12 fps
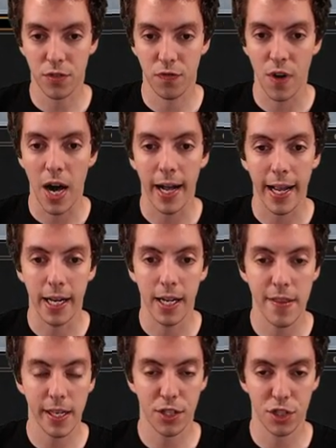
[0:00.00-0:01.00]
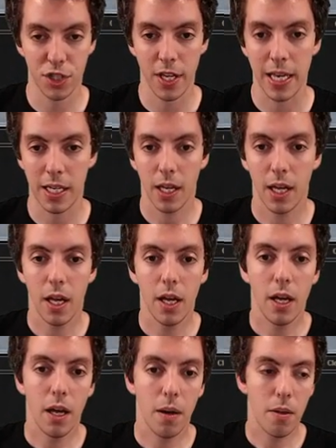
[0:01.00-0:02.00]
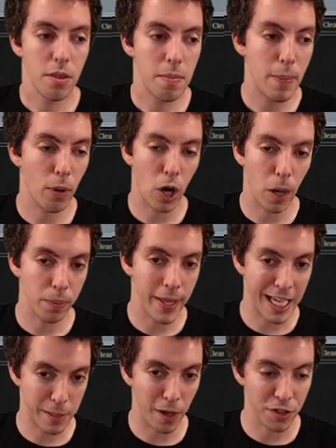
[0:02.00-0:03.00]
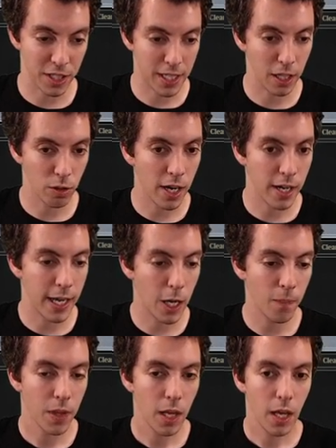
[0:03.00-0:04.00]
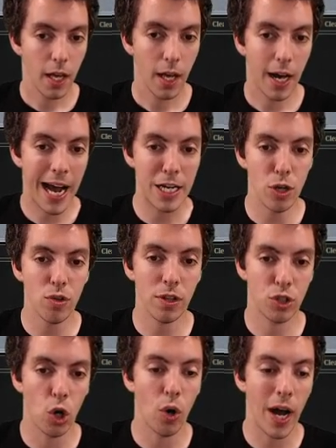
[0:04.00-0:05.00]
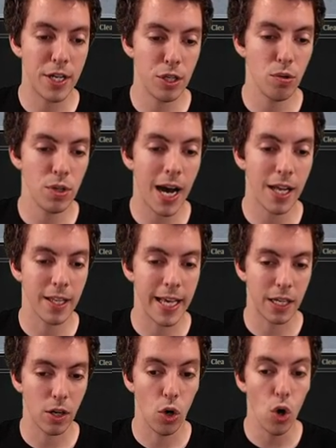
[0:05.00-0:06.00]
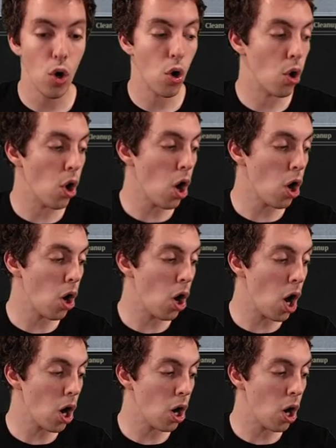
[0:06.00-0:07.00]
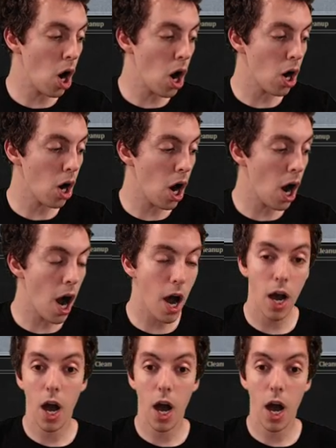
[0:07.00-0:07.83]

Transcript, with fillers: fine. I think it's just like people aren't playing spells to kill it right now. I do don't I do not like oh oh oh oh oh